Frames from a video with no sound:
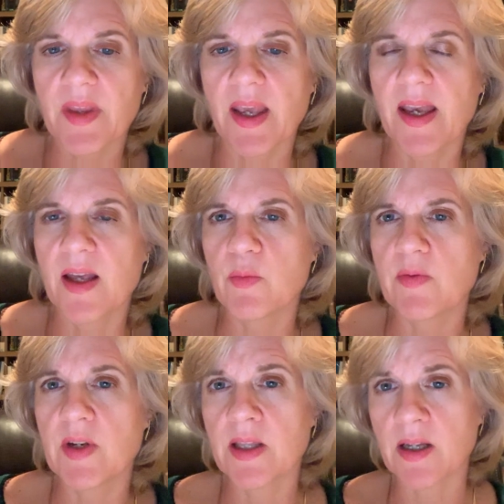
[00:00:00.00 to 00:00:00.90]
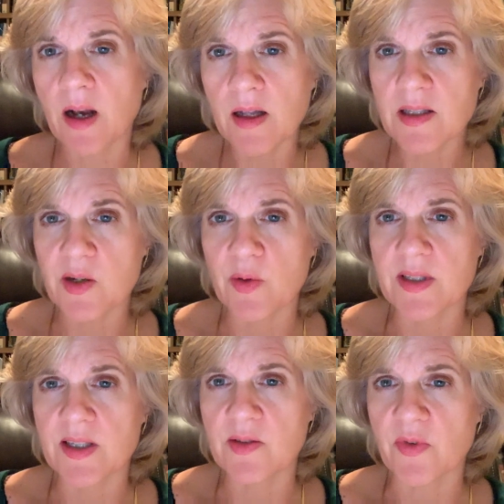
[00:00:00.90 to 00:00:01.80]
and we've done the
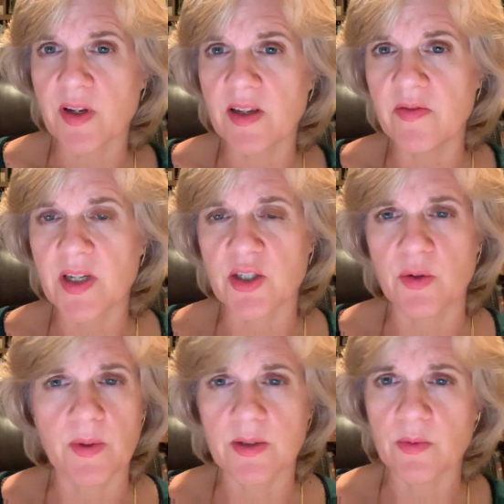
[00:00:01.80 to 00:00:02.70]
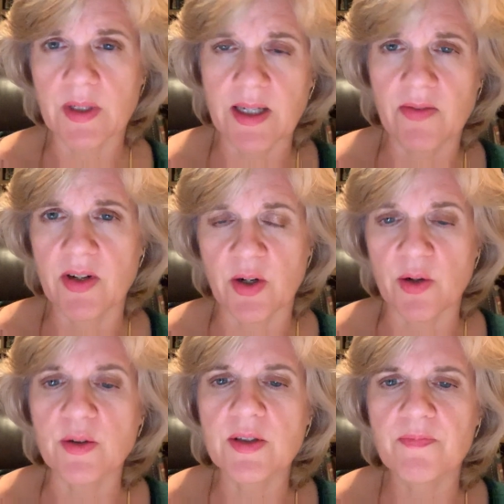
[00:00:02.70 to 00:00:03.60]
consequences for Eve because she wasn't really given a
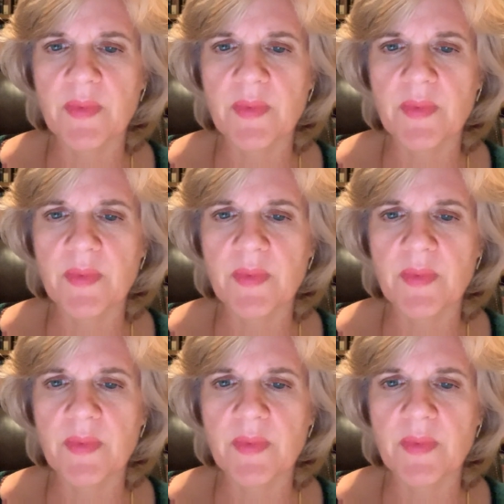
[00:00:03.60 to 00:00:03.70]
curse.